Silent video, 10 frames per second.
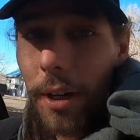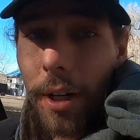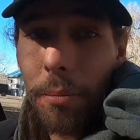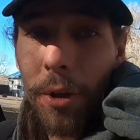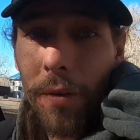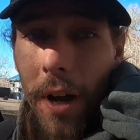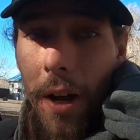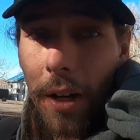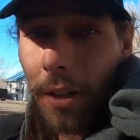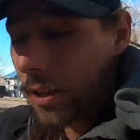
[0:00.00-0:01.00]
we're gonna move
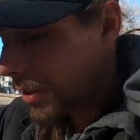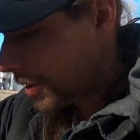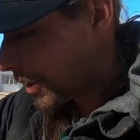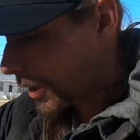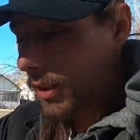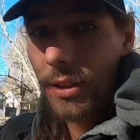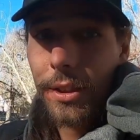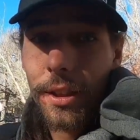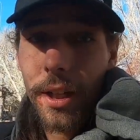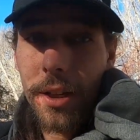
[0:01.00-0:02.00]
on,
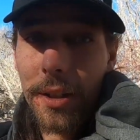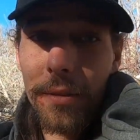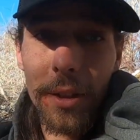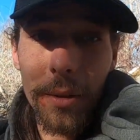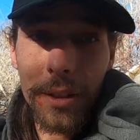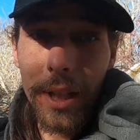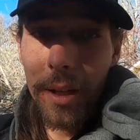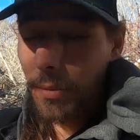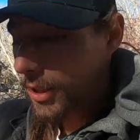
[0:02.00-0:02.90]
because I don't even know what time